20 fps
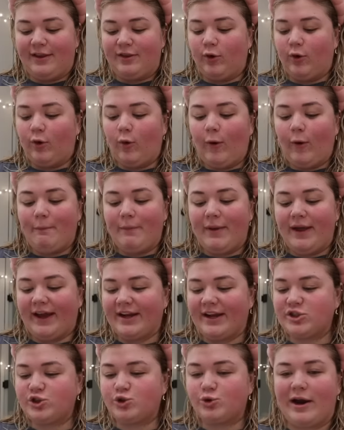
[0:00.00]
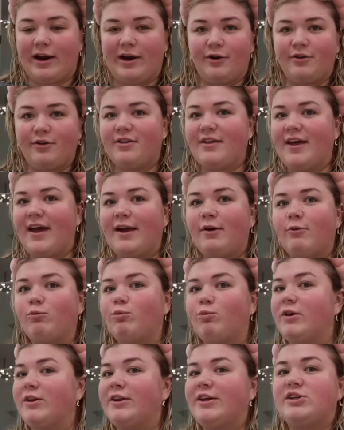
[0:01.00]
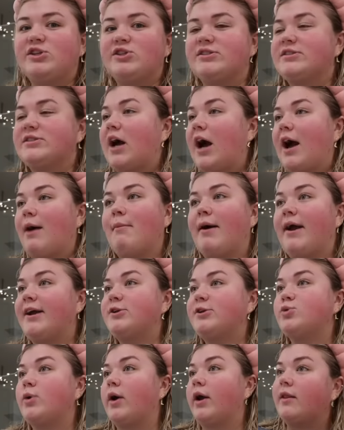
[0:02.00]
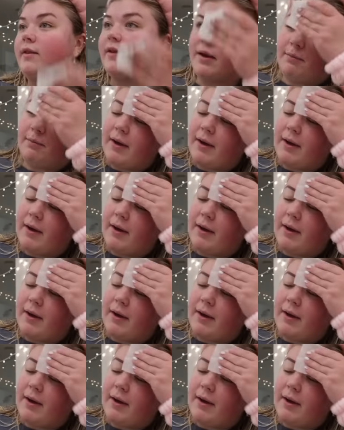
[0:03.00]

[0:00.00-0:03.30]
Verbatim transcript: The whole Meghan Trainor thing really just got my adrenaline